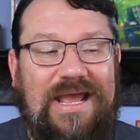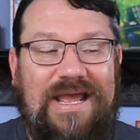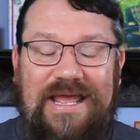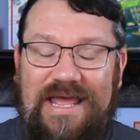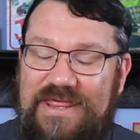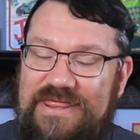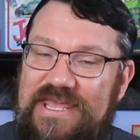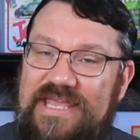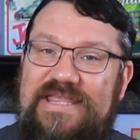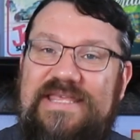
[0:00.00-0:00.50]
I
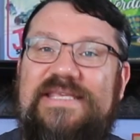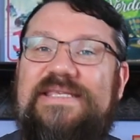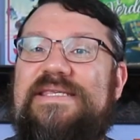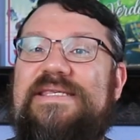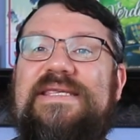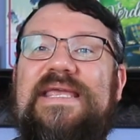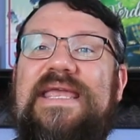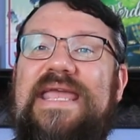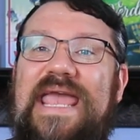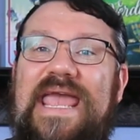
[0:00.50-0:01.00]
think this is
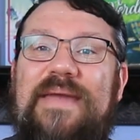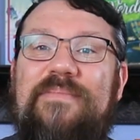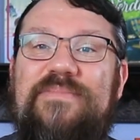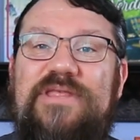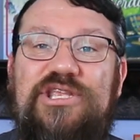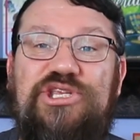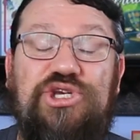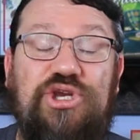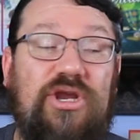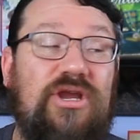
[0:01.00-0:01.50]
a game
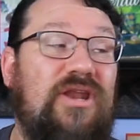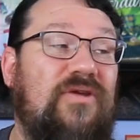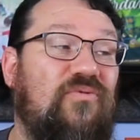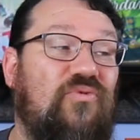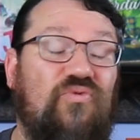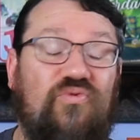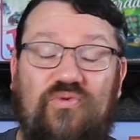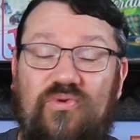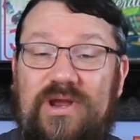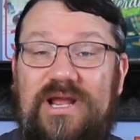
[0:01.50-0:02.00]
that you're going
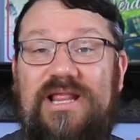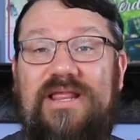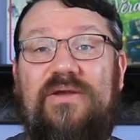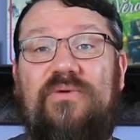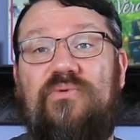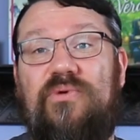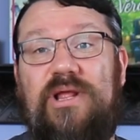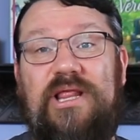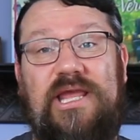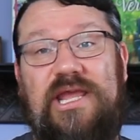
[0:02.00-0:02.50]
to really,
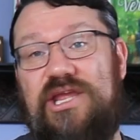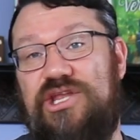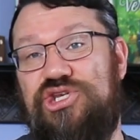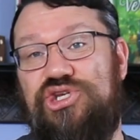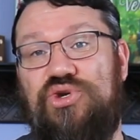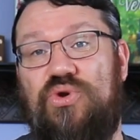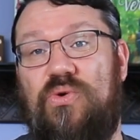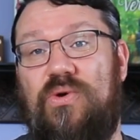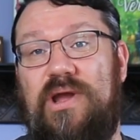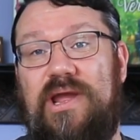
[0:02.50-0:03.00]
really
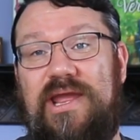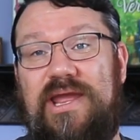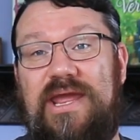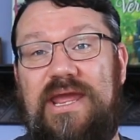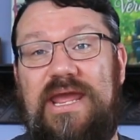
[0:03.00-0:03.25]
enjoy.